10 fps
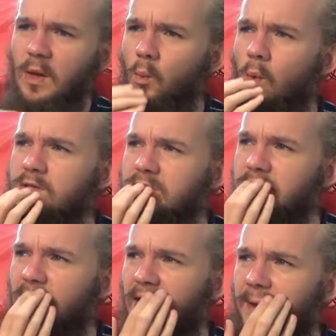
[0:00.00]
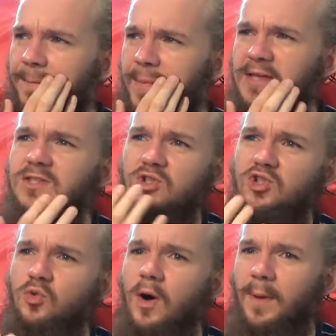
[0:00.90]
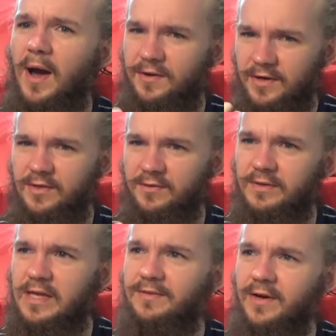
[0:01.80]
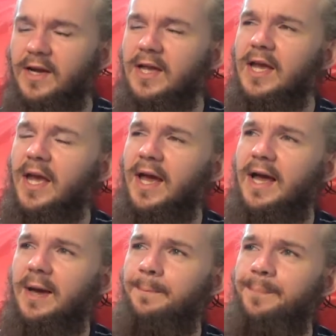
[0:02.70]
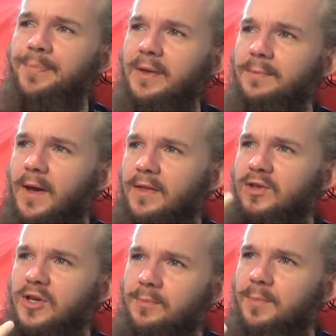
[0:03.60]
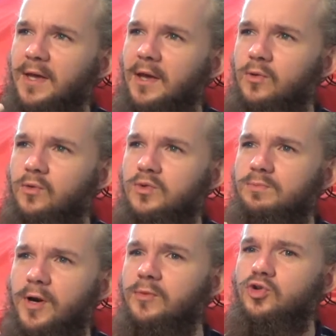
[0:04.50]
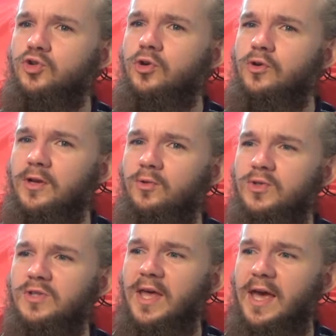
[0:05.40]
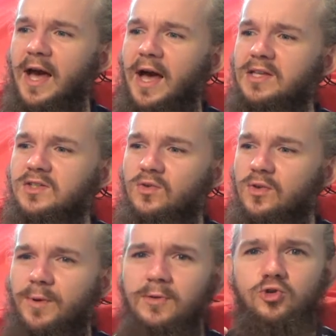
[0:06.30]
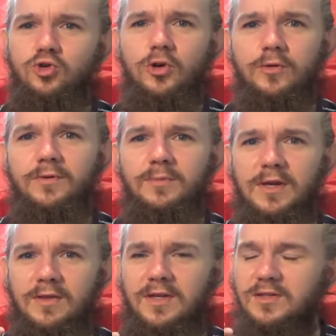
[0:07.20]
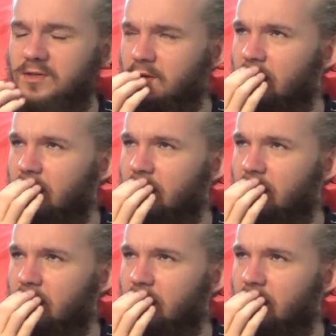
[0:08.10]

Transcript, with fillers: isn't so apparent in the flavour, and you can pick out those brown sugary notes that it has. You know, the brown sugar for me in this